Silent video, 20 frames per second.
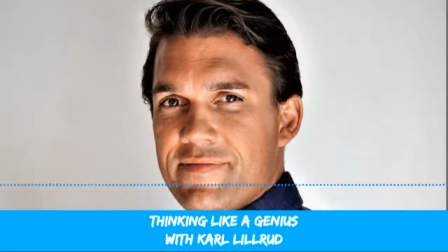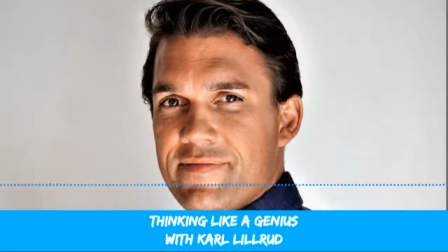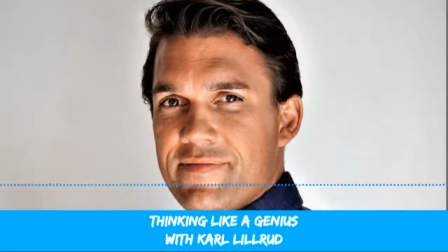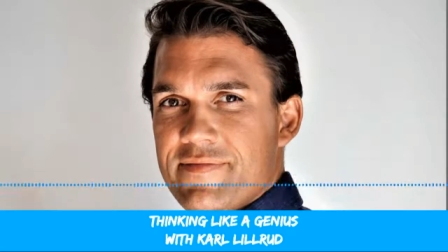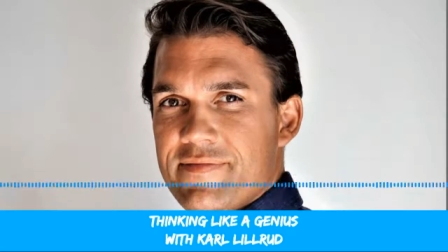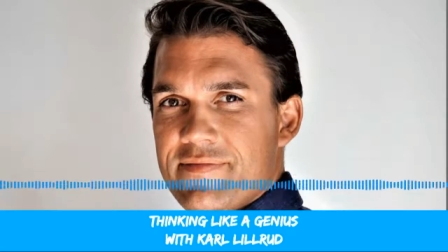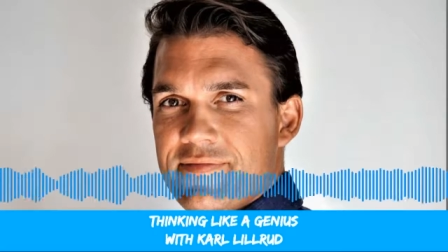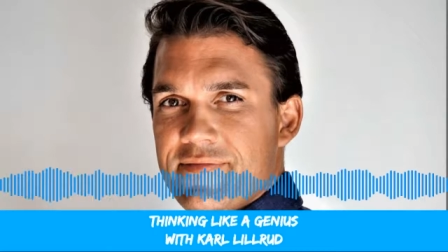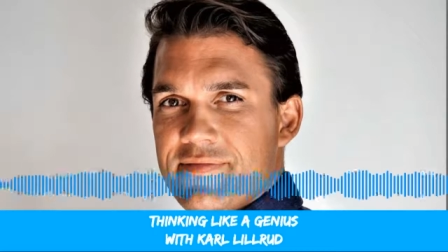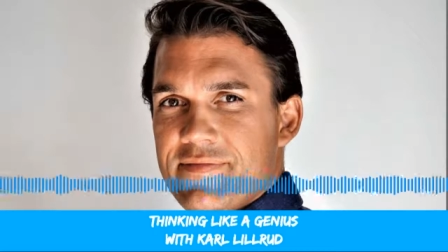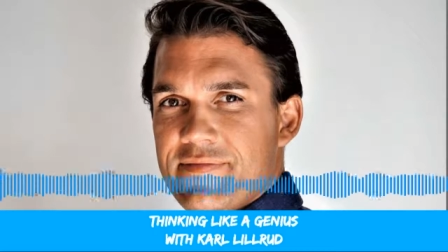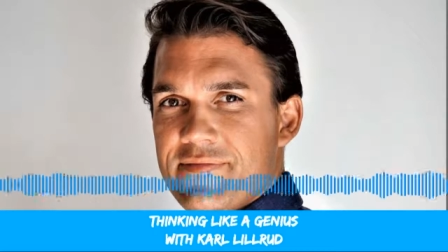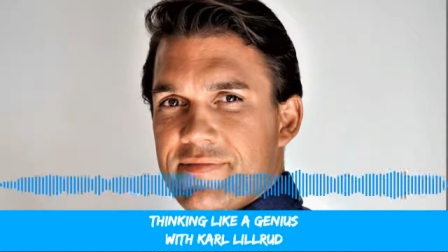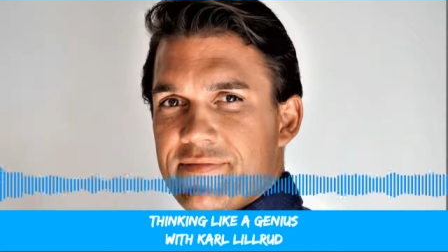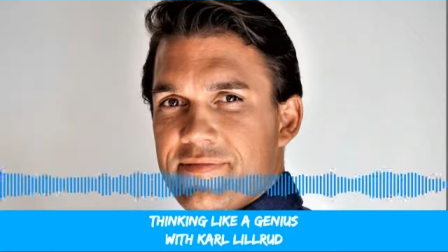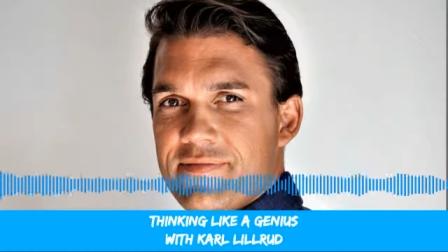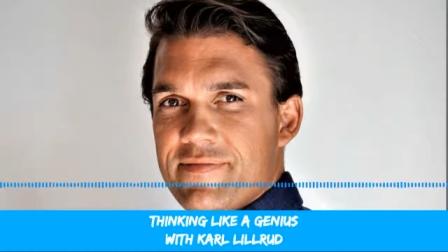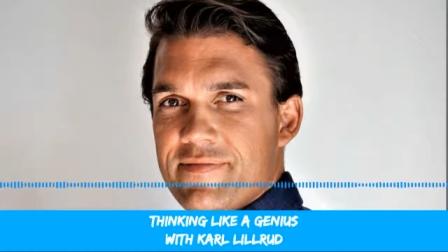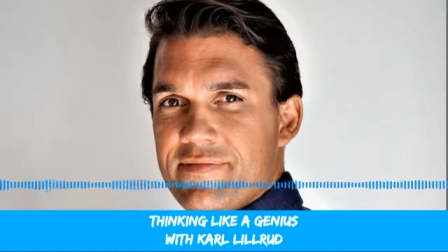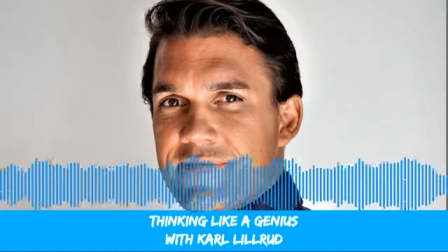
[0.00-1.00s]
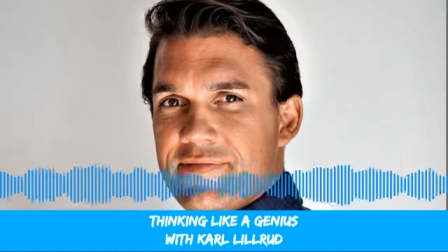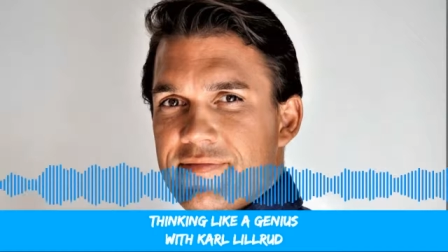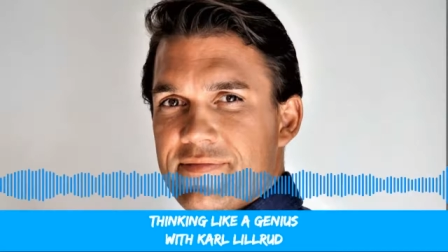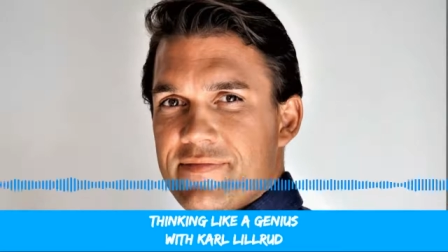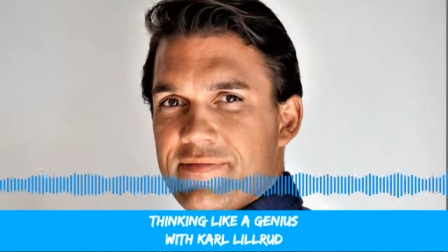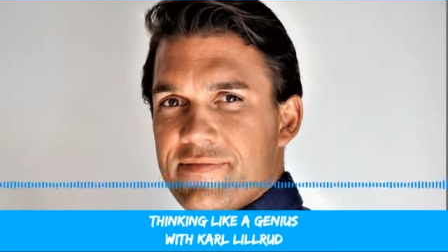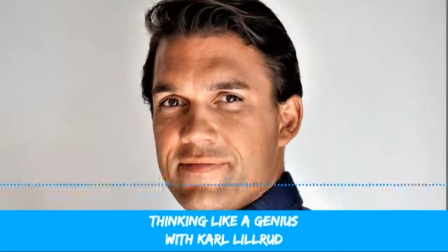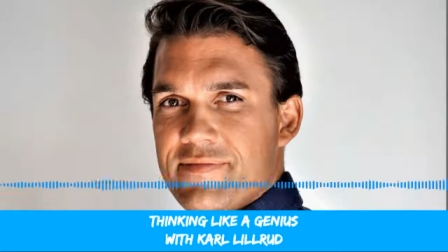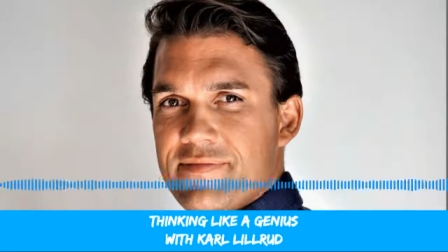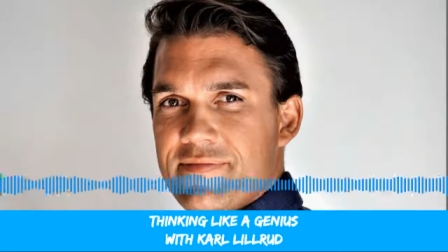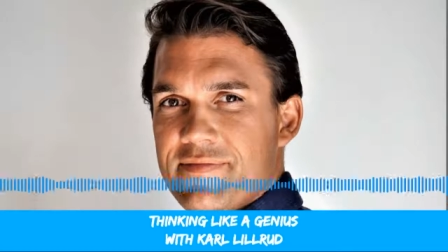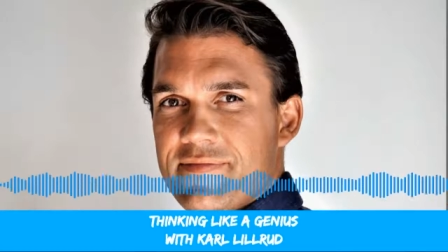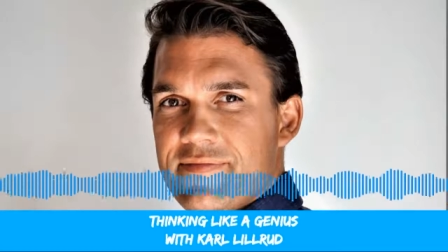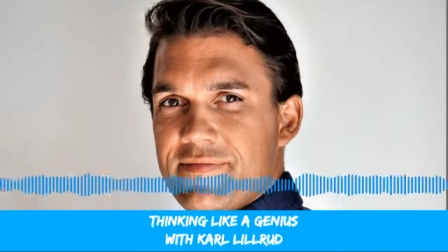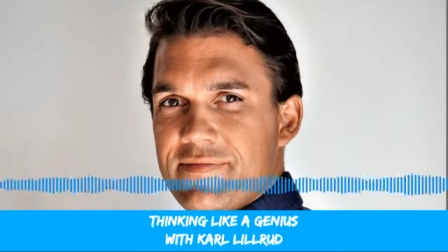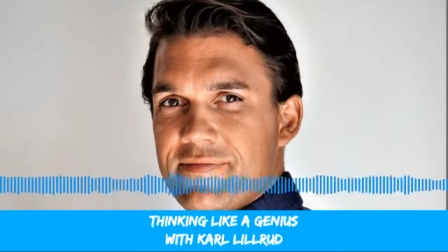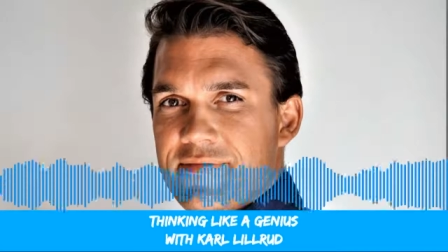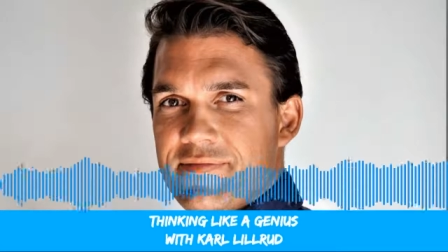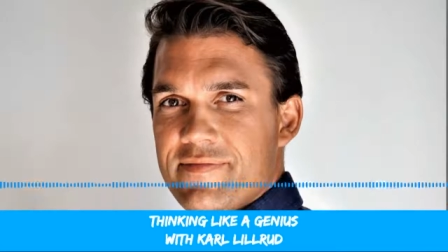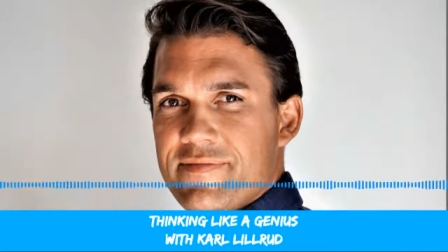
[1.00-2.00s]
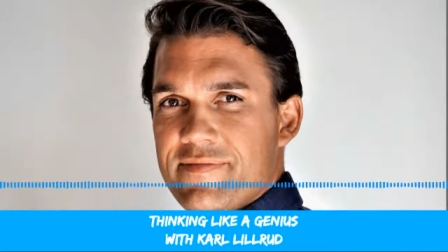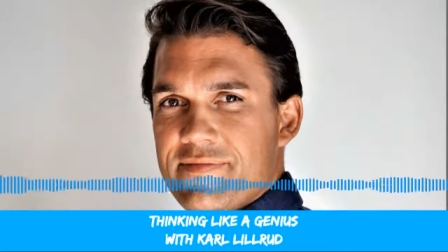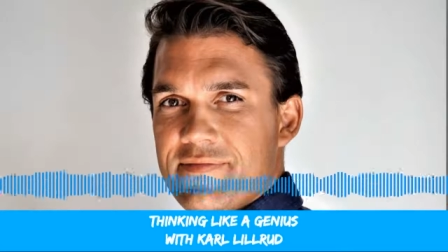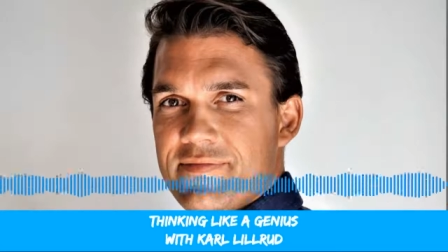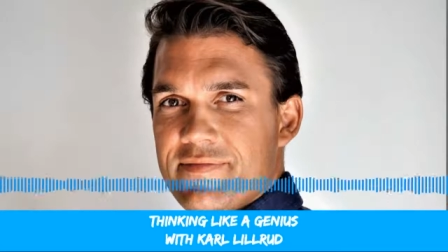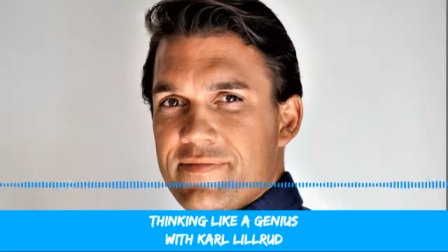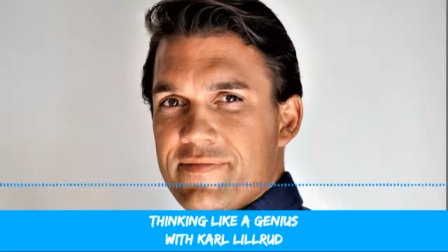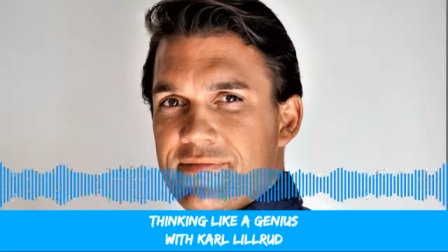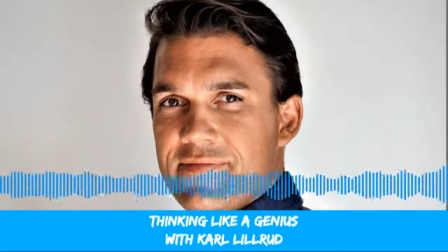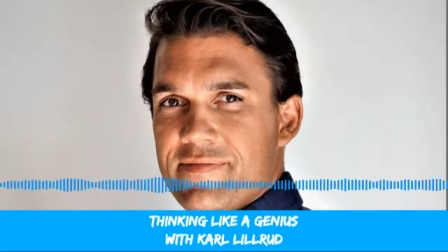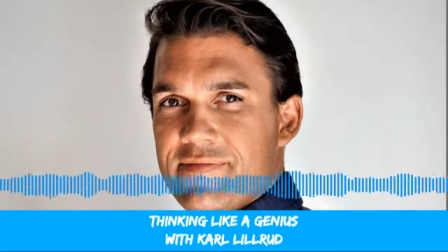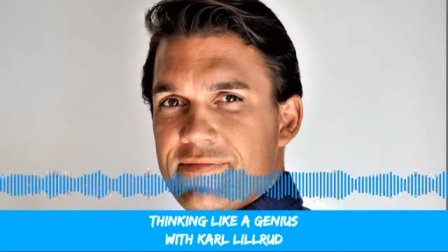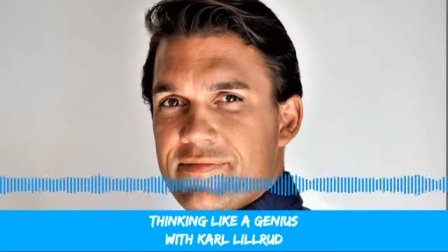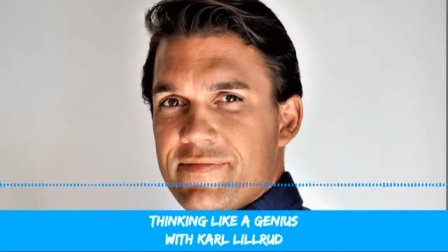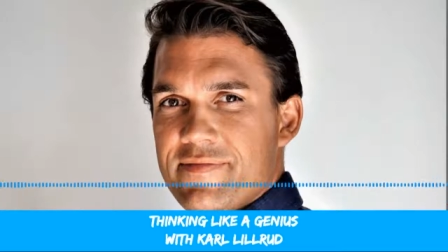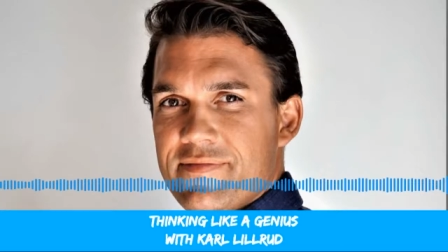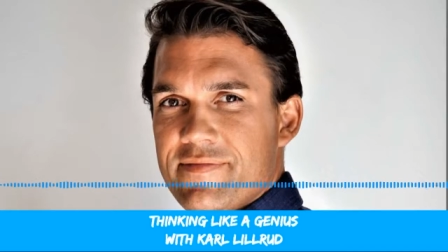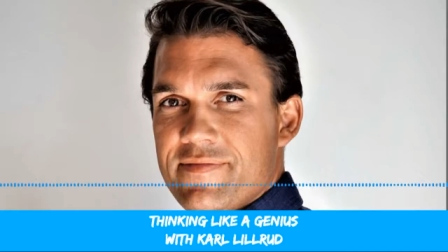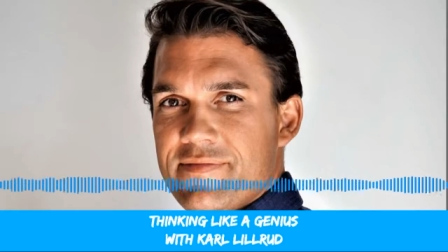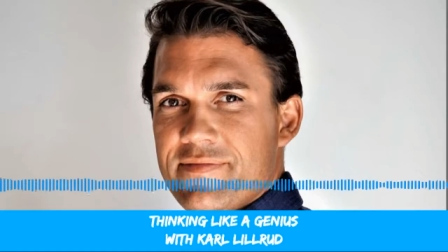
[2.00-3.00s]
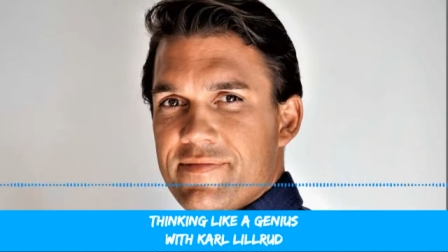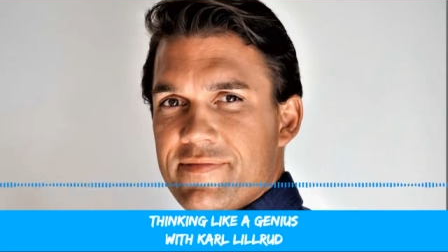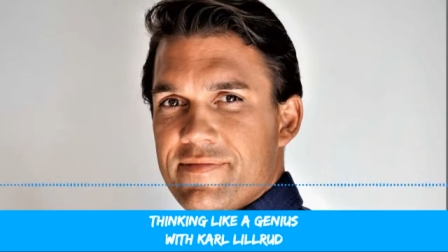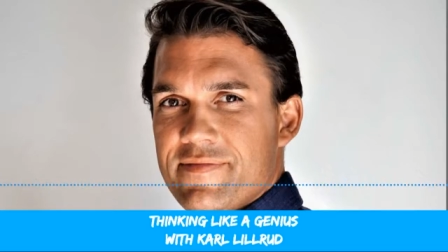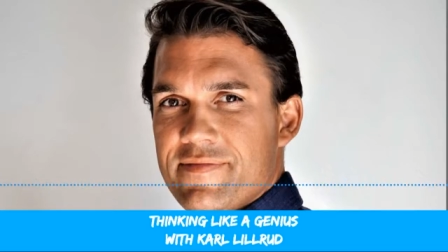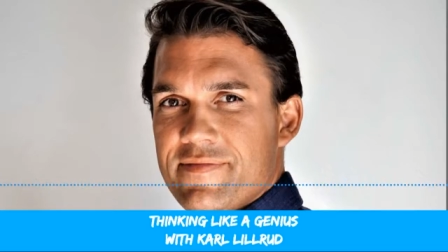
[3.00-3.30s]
you have a more natural breathing pattern.